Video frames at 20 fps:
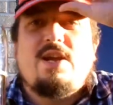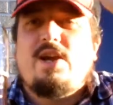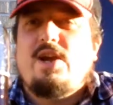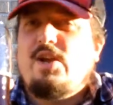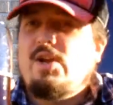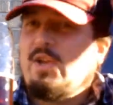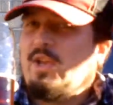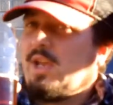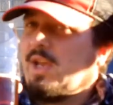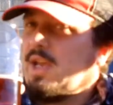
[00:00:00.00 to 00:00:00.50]

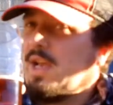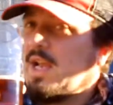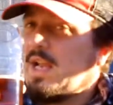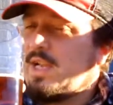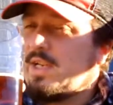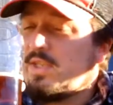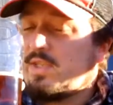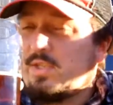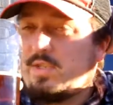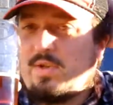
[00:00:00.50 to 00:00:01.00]
Okay,
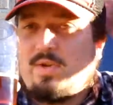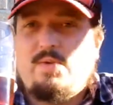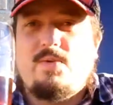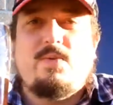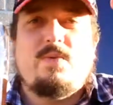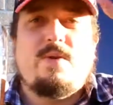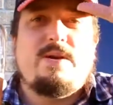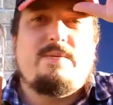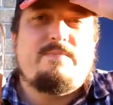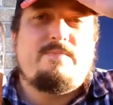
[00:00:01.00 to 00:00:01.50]

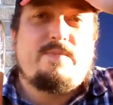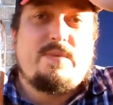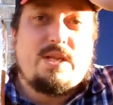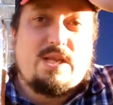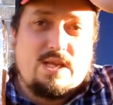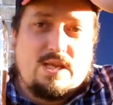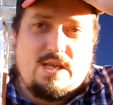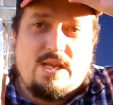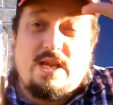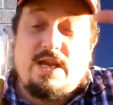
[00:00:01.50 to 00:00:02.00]
so um,
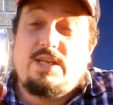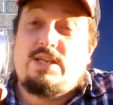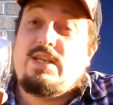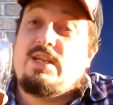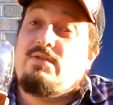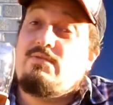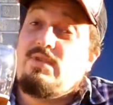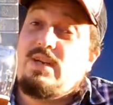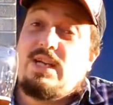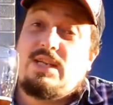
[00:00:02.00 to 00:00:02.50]

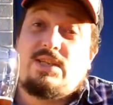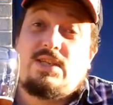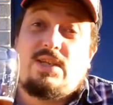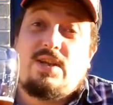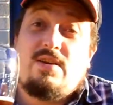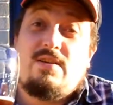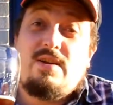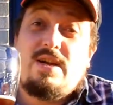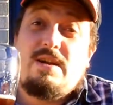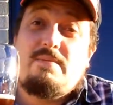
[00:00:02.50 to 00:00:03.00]
until next
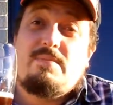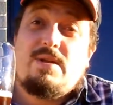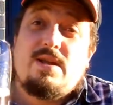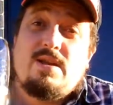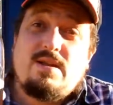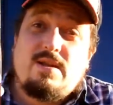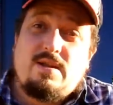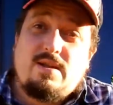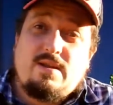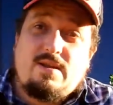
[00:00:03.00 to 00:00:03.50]
time,
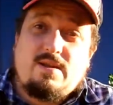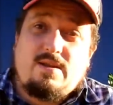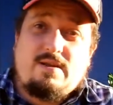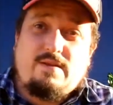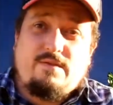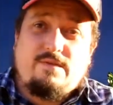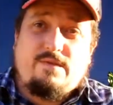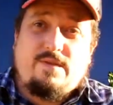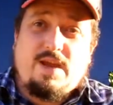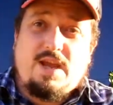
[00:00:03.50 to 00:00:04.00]

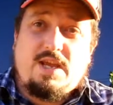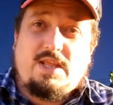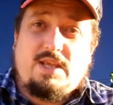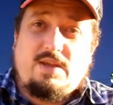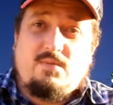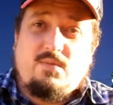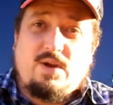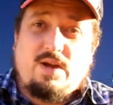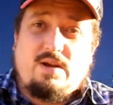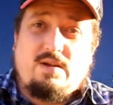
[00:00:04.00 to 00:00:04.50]
fare
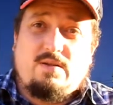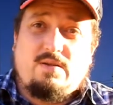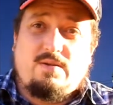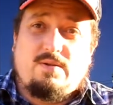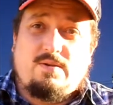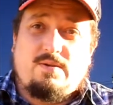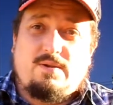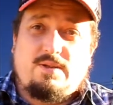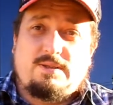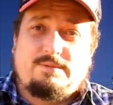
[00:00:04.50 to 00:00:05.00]
thee well,
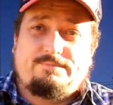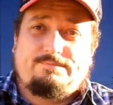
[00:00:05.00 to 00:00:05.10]
all.